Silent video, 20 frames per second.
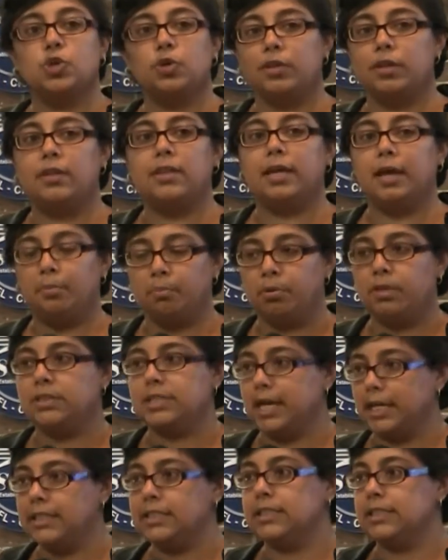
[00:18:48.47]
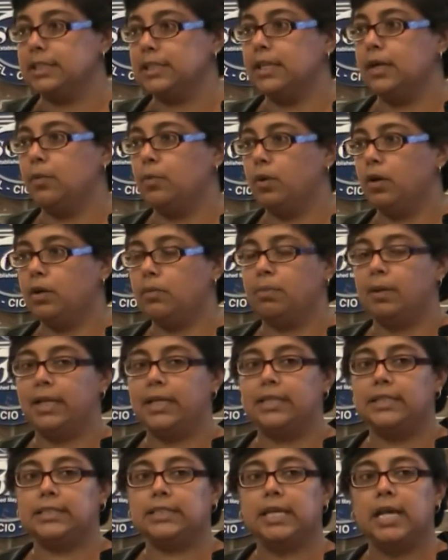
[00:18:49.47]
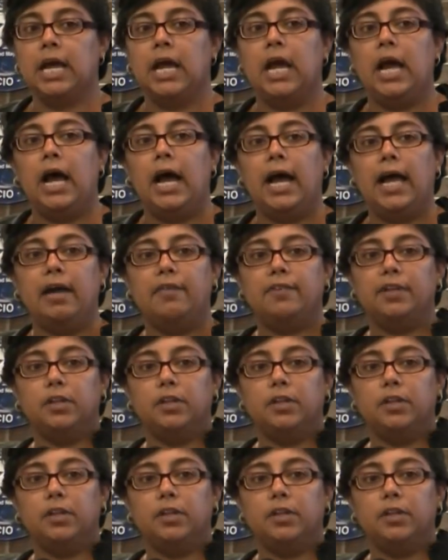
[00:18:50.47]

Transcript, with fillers: to ensure that they're protected in their workplace.